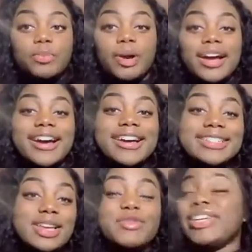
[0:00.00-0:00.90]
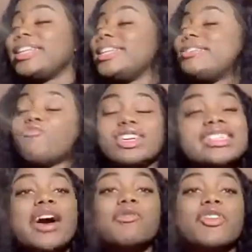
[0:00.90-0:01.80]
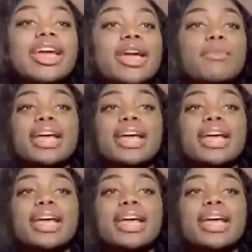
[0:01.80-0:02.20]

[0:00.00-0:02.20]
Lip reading: because if it was not for him,